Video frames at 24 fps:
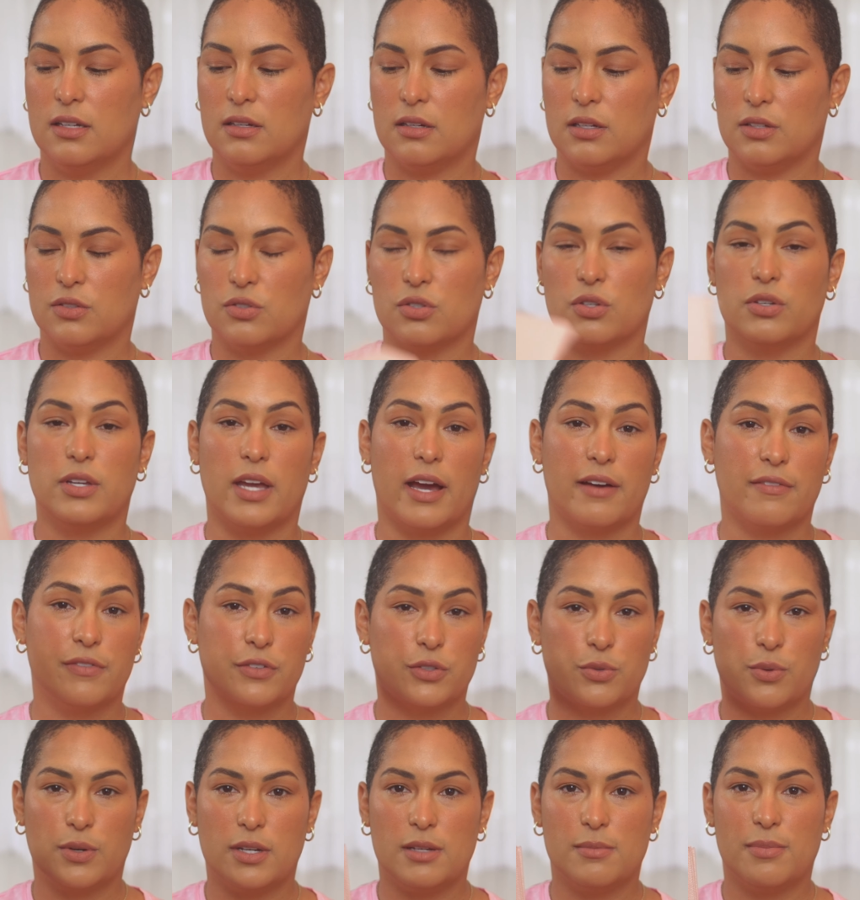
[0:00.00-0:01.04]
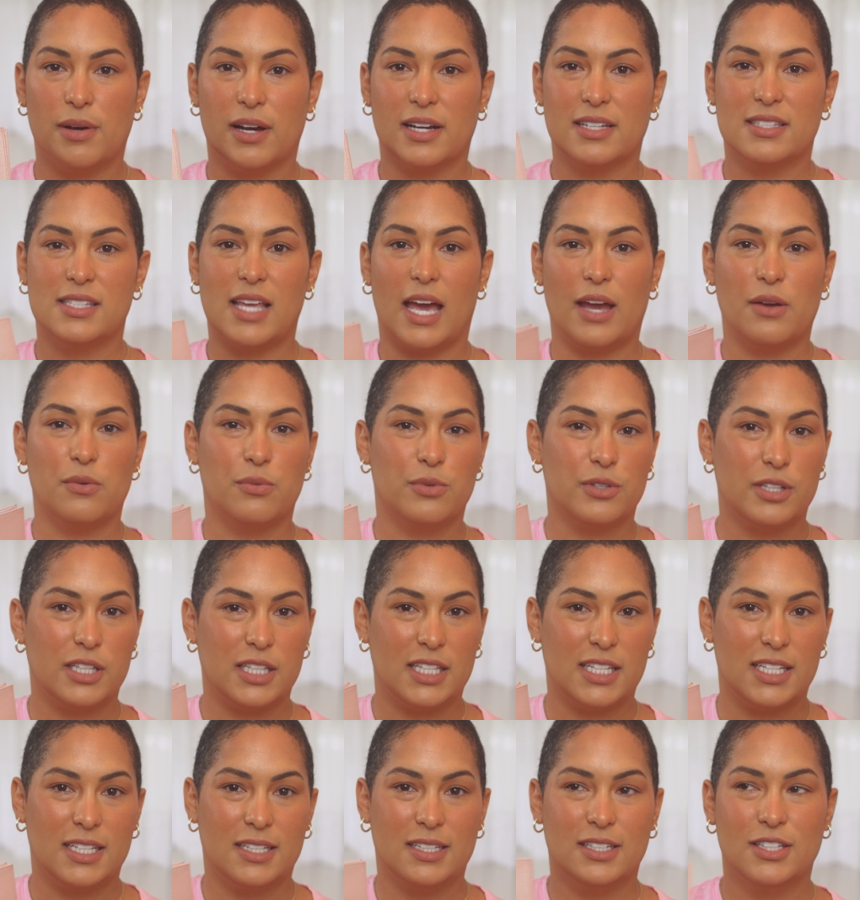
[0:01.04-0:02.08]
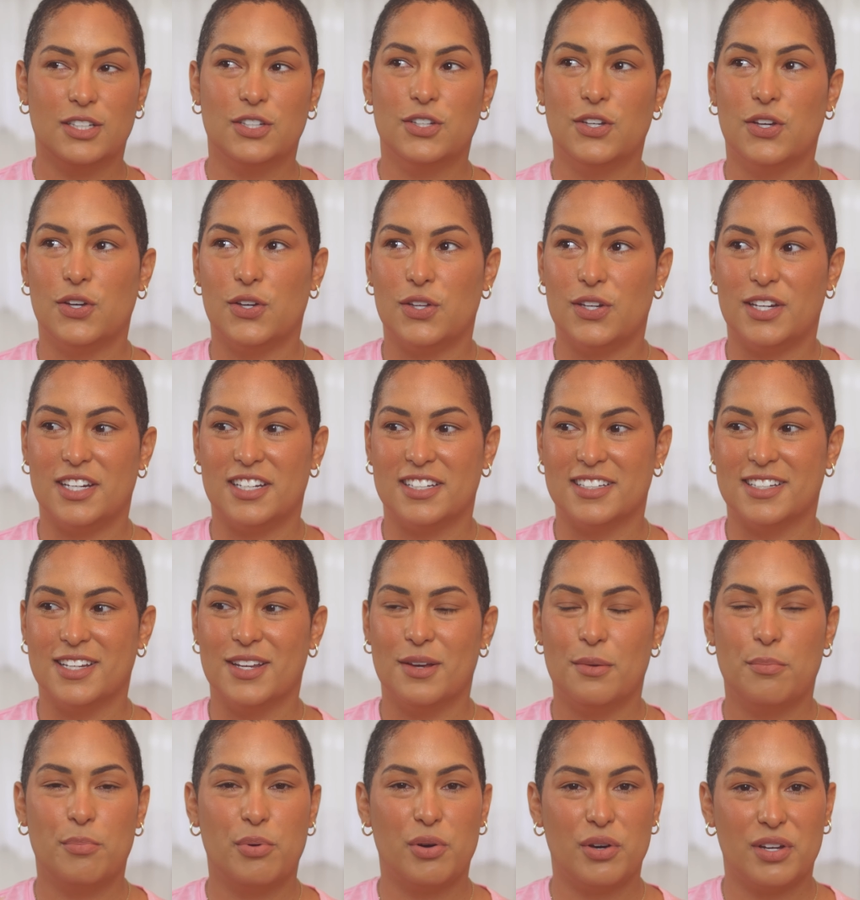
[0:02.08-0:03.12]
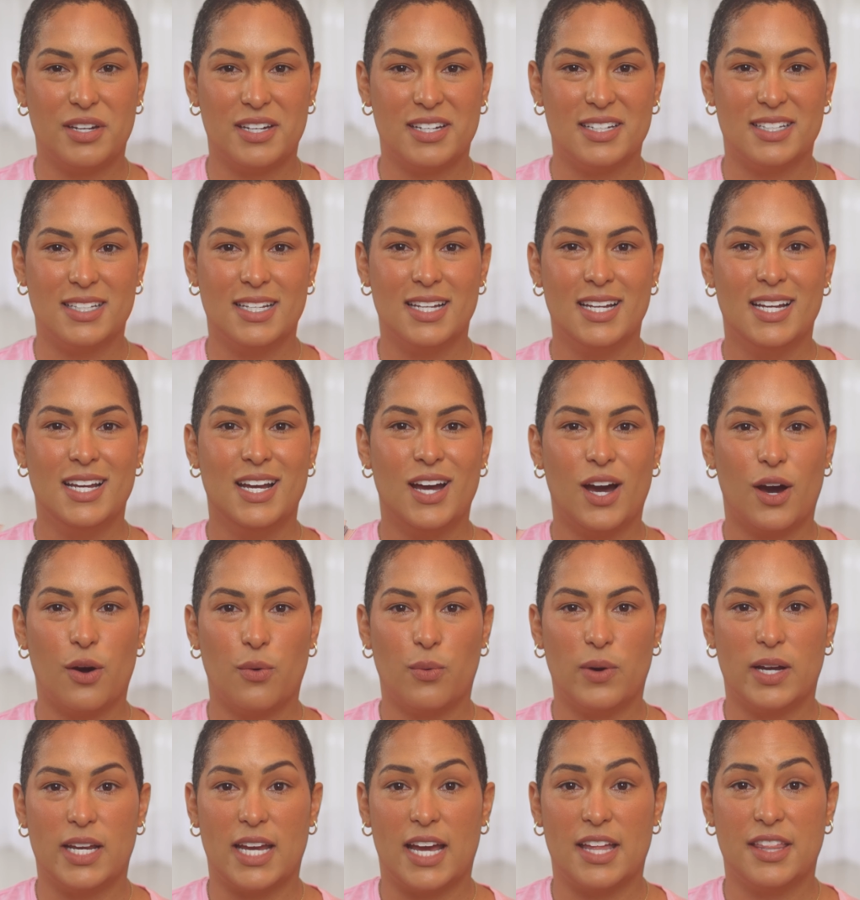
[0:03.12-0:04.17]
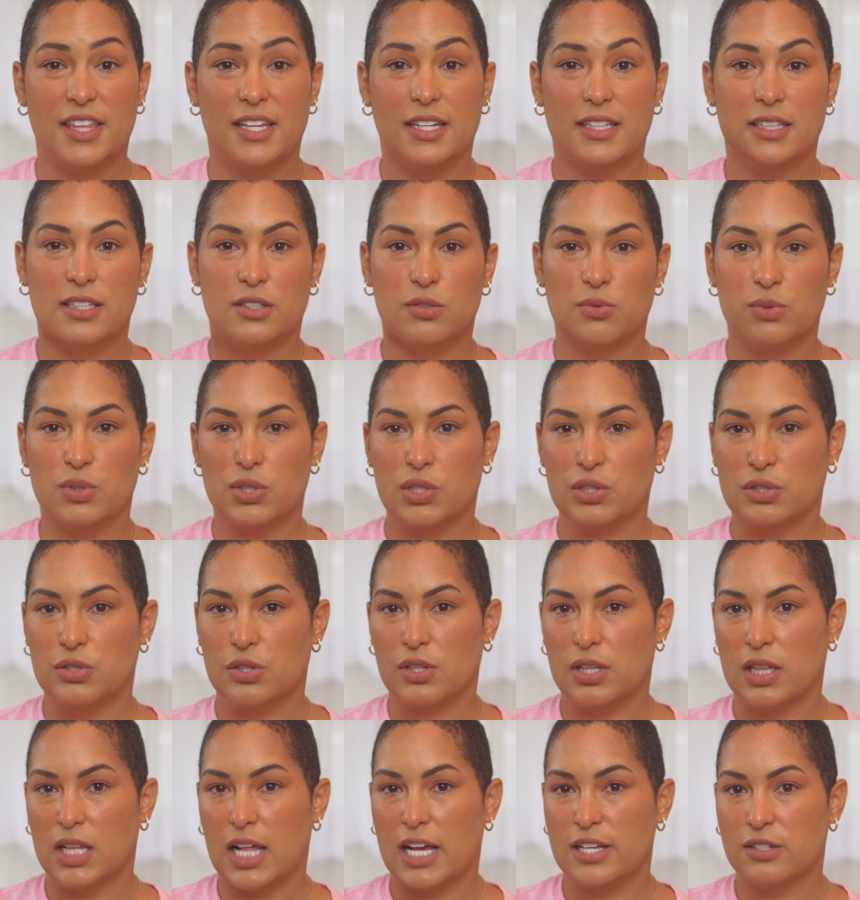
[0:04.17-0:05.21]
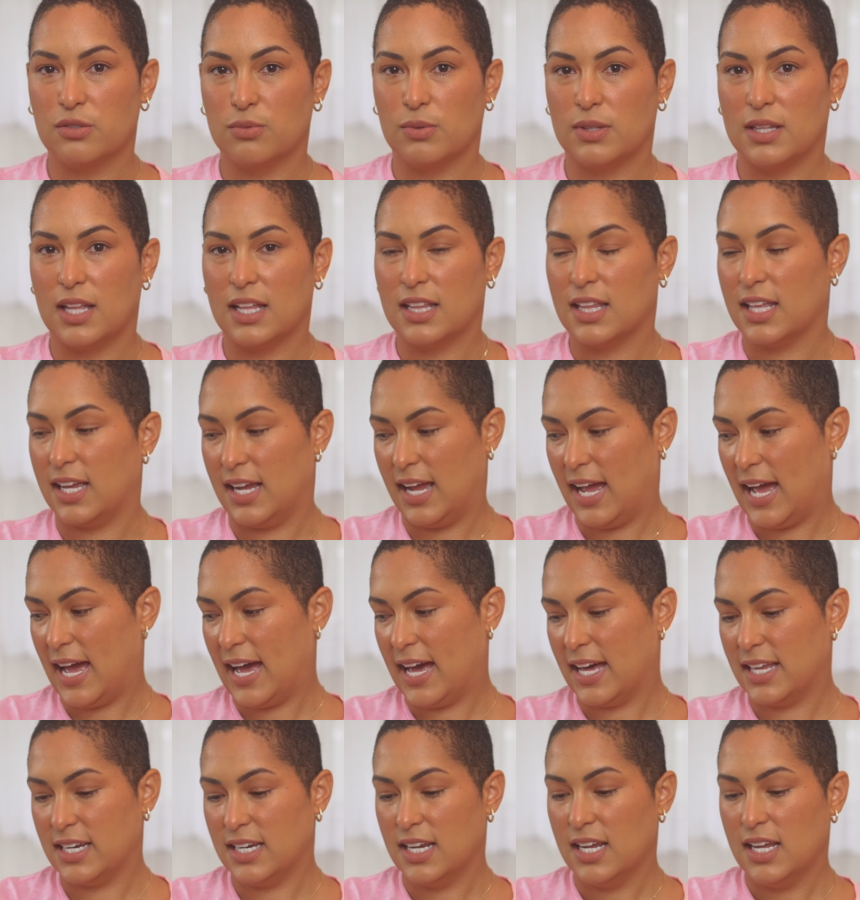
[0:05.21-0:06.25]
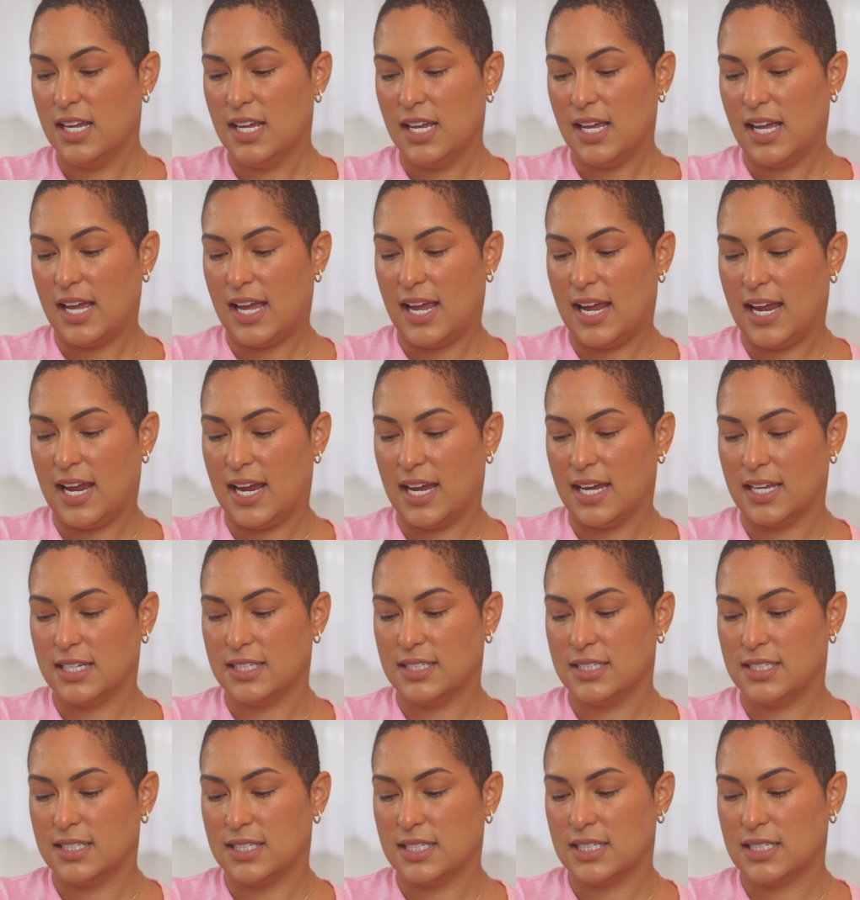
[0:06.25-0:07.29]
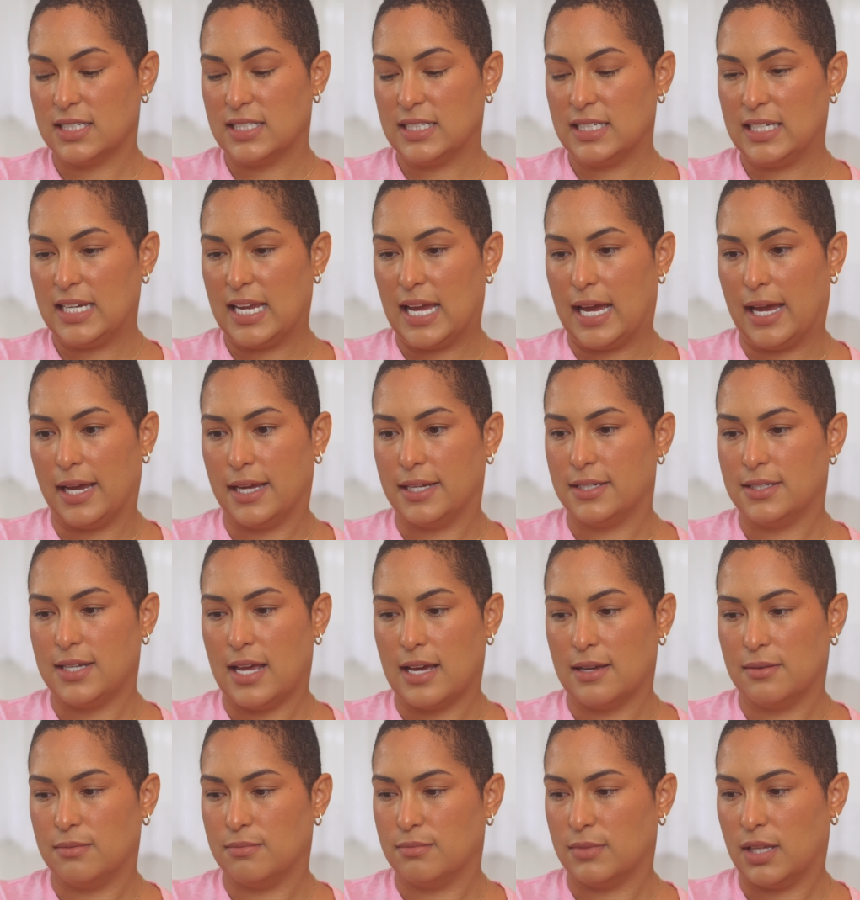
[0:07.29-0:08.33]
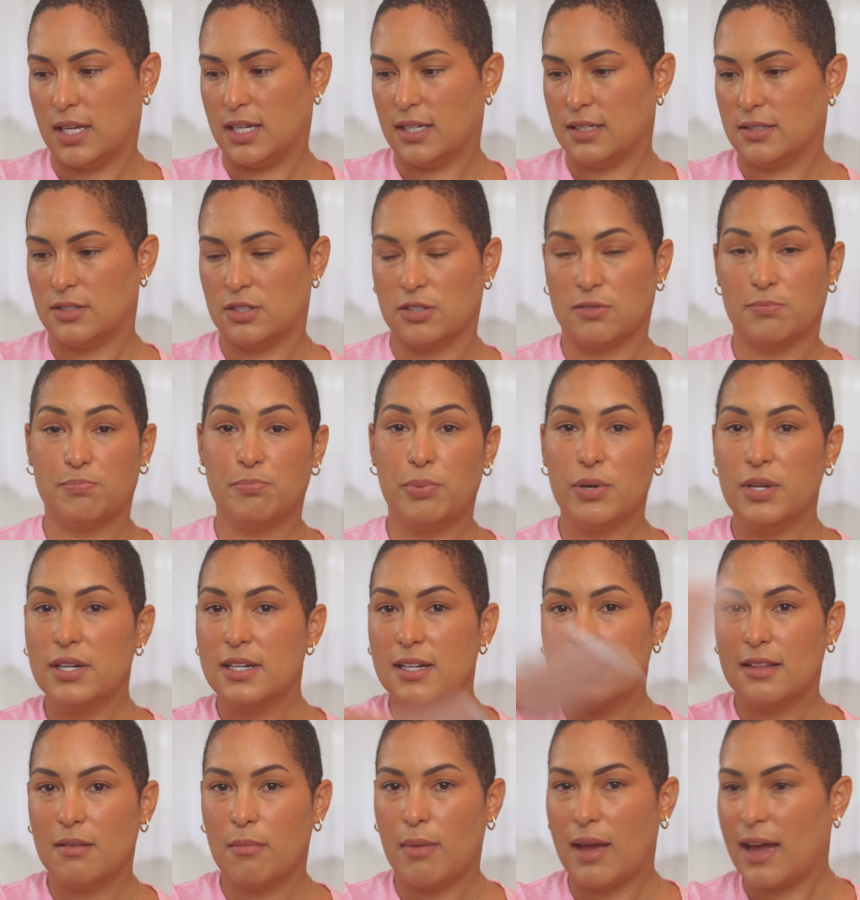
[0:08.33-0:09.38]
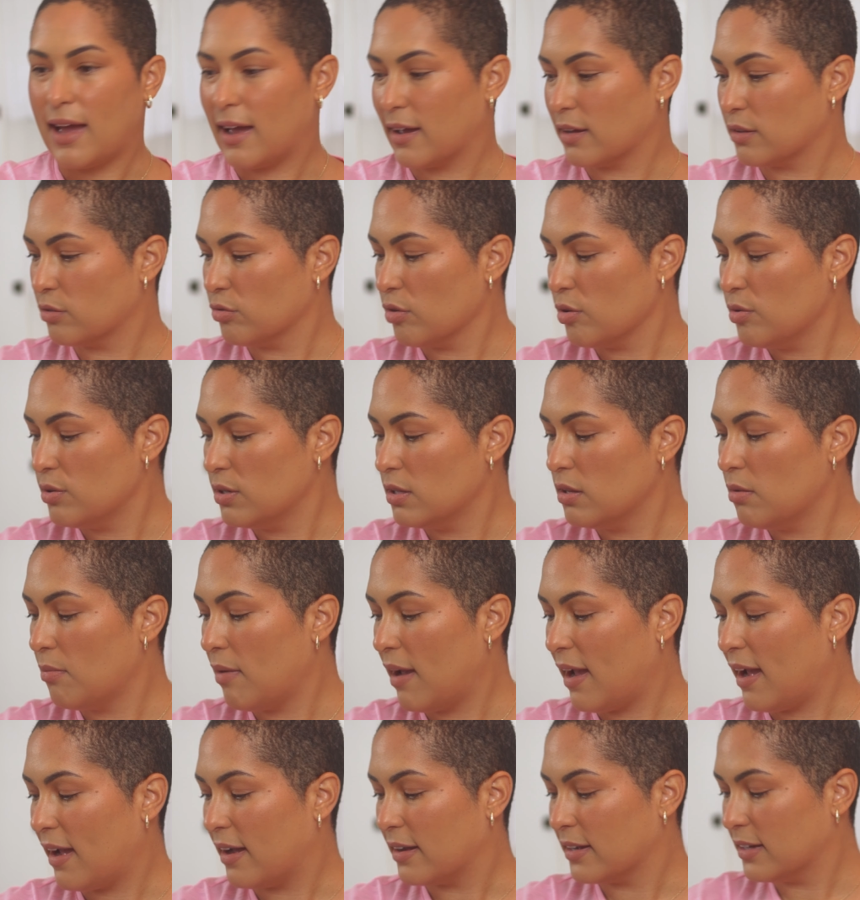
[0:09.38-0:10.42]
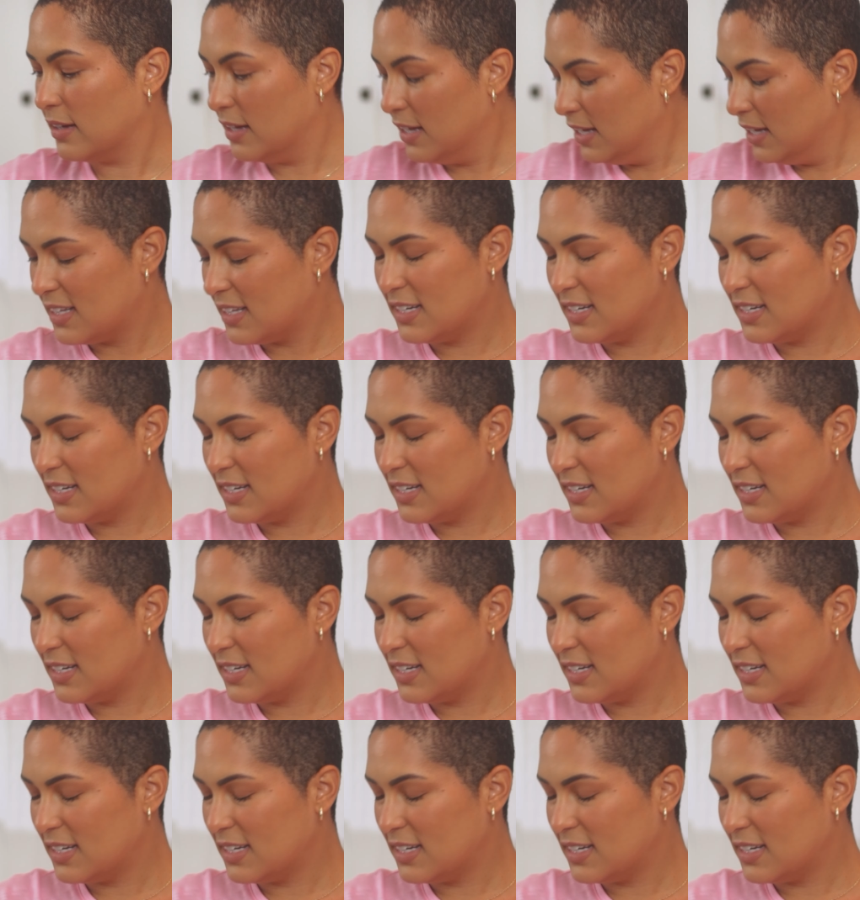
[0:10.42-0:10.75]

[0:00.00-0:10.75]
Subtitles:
and so yeah, for 20 bucks, I really couldn't put it away. I think this was also the last one that they had, and yeah, I'm like, just put it in the bag, throw it in the bag.